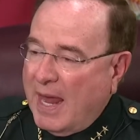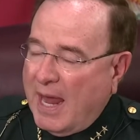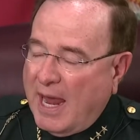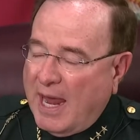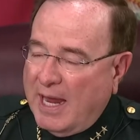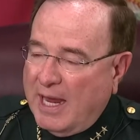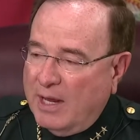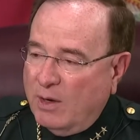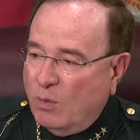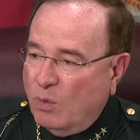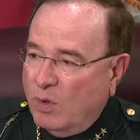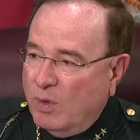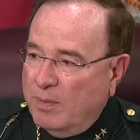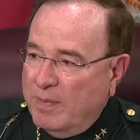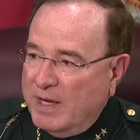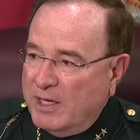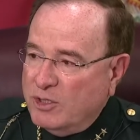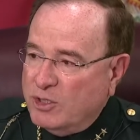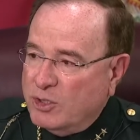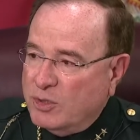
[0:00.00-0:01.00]
and we'll
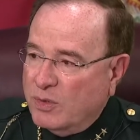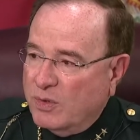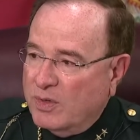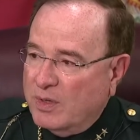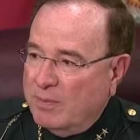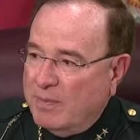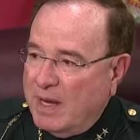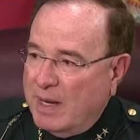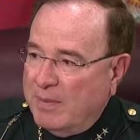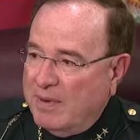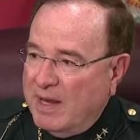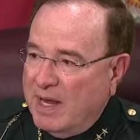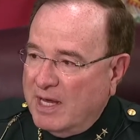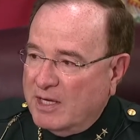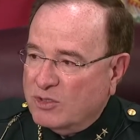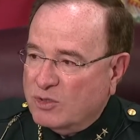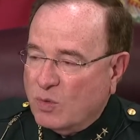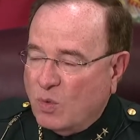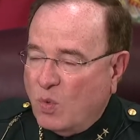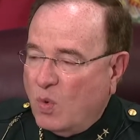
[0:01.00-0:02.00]
make sure the baby
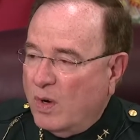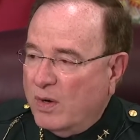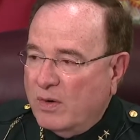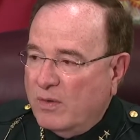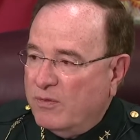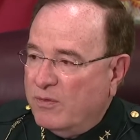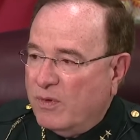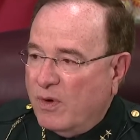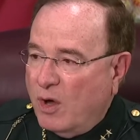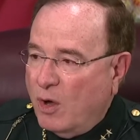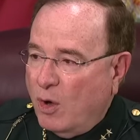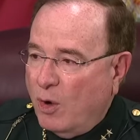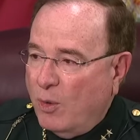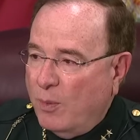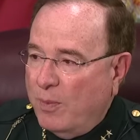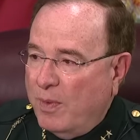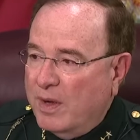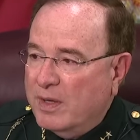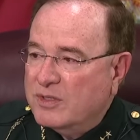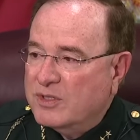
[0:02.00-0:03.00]
has a wonderful
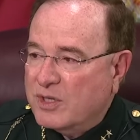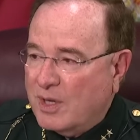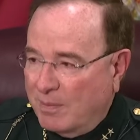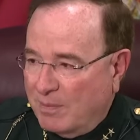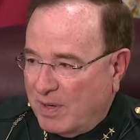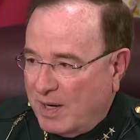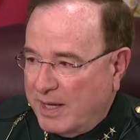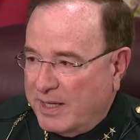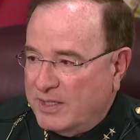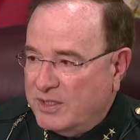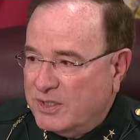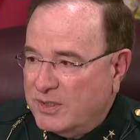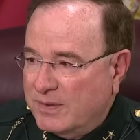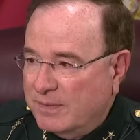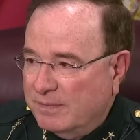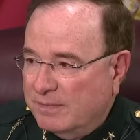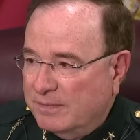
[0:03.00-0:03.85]
home someplace.